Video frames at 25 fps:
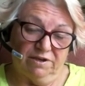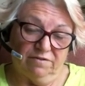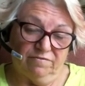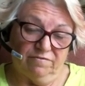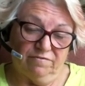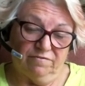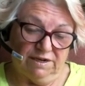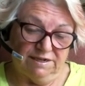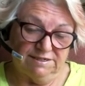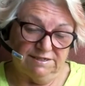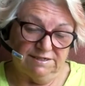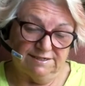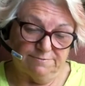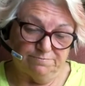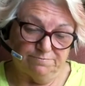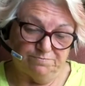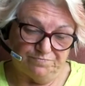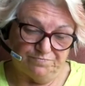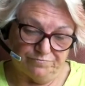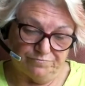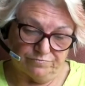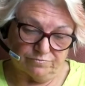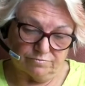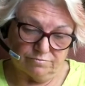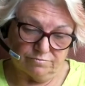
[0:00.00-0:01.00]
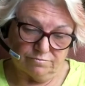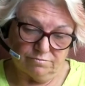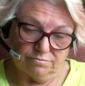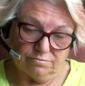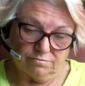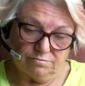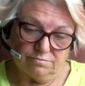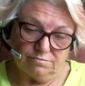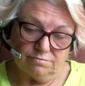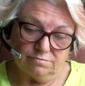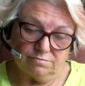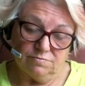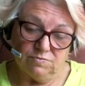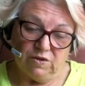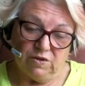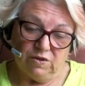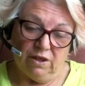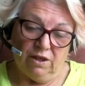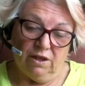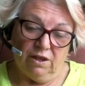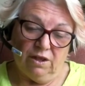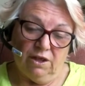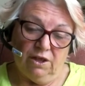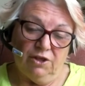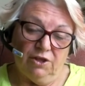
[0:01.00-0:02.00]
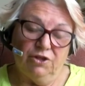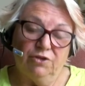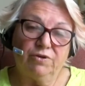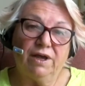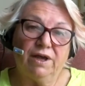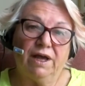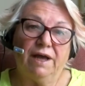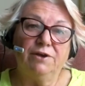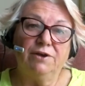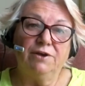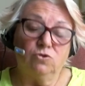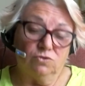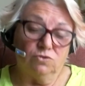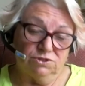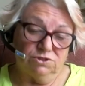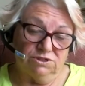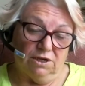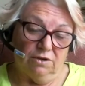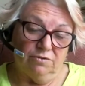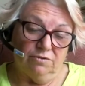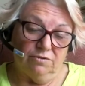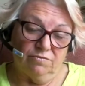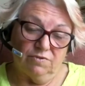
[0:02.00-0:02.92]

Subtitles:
advice. You can also